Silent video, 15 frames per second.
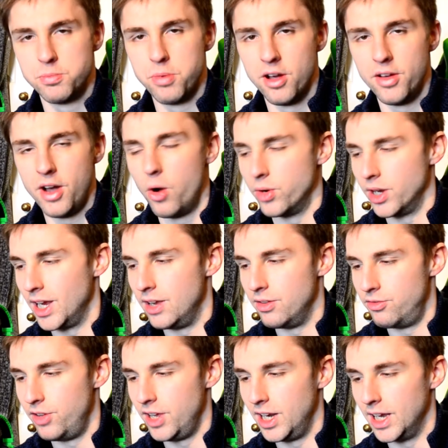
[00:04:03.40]
by holding it and
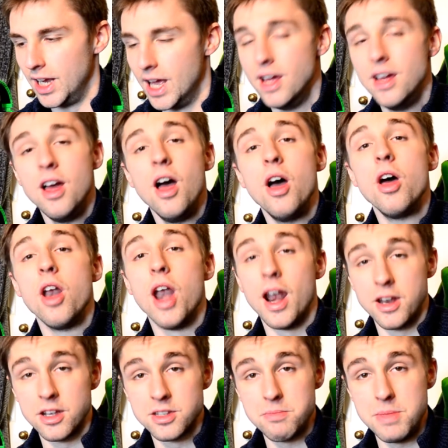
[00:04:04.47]
feeling it. And that
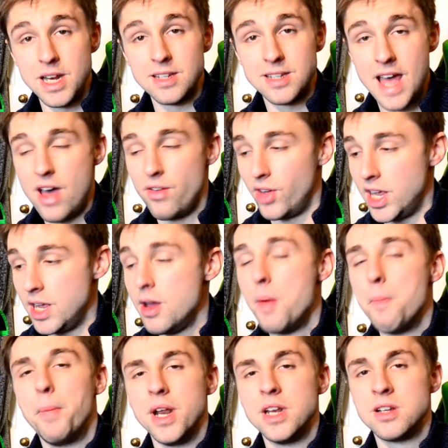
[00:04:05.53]
doesn't mean it's heavy,
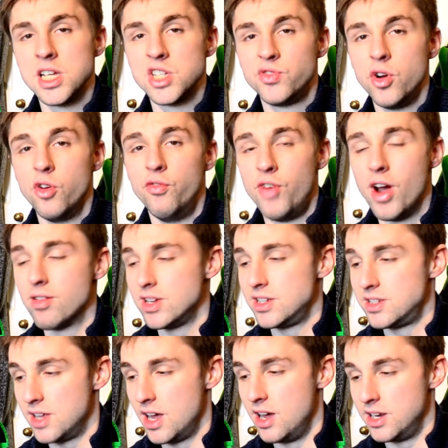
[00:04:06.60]
but it does feel very
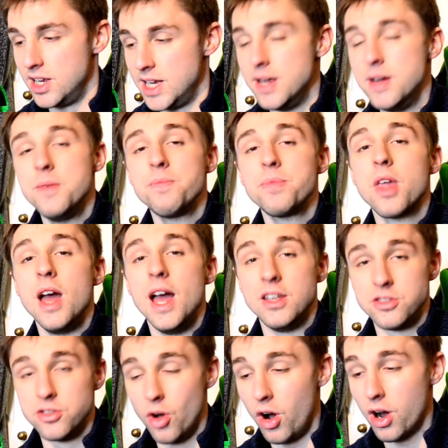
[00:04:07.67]
sturdy.
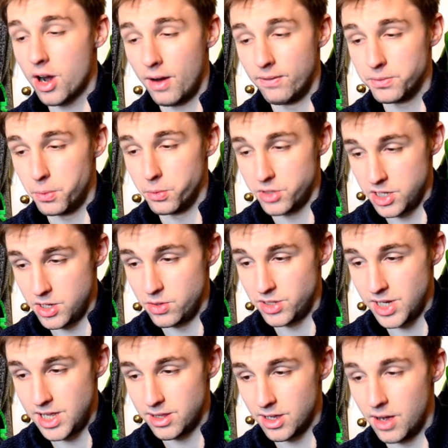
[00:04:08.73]
It's not uncomfortable to use
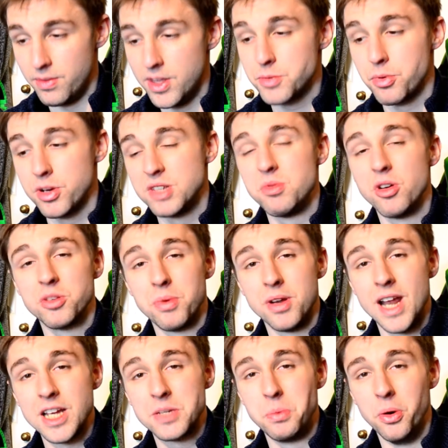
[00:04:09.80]
either. This brings me on to my
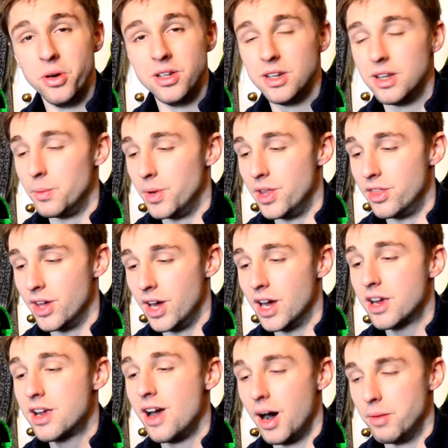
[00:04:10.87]
next point with
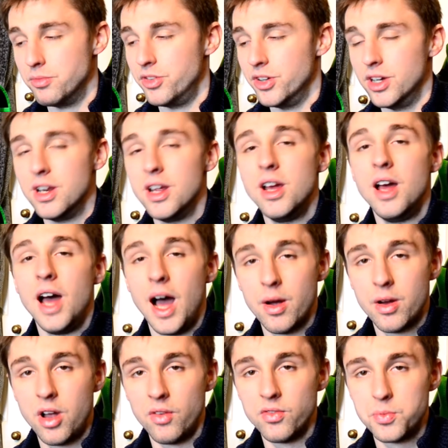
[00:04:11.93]
comfort. How
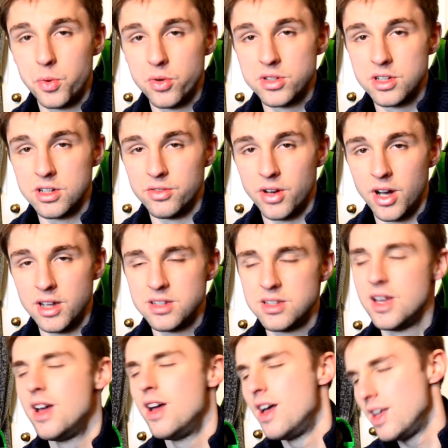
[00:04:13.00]
comfortable is the device?
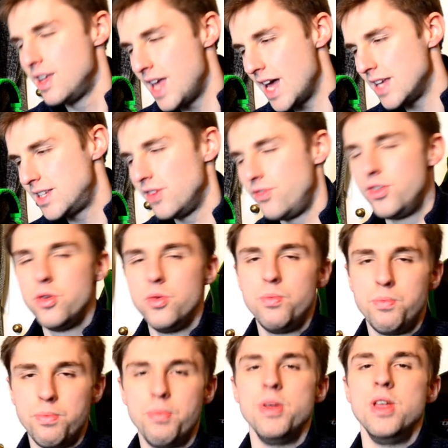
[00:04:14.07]
Yes, if you
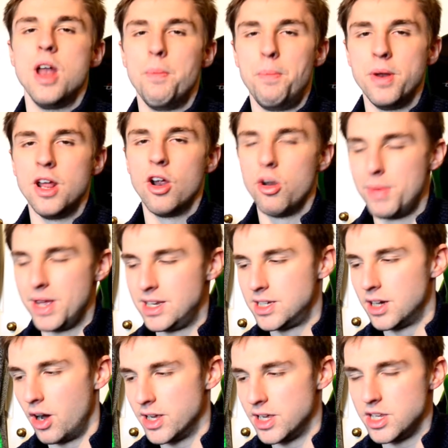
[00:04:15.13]
put it on a bit
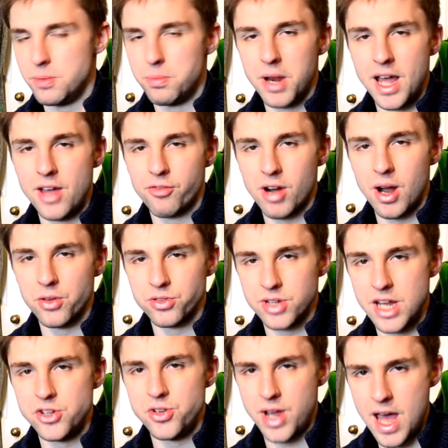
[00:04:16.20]
tight and you play it for hours on
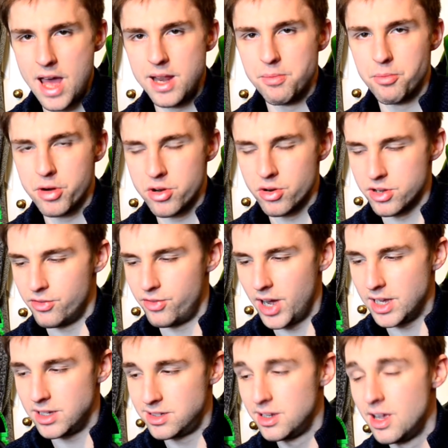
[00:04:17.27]
end, you get an imprint on your
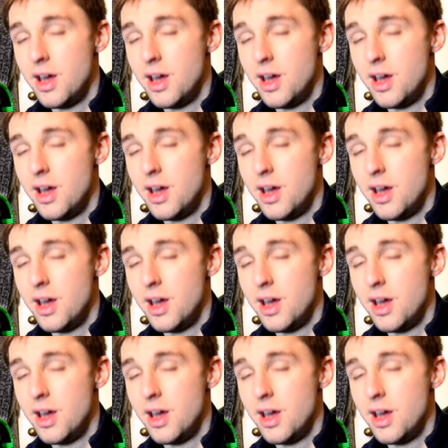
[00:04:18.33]
face.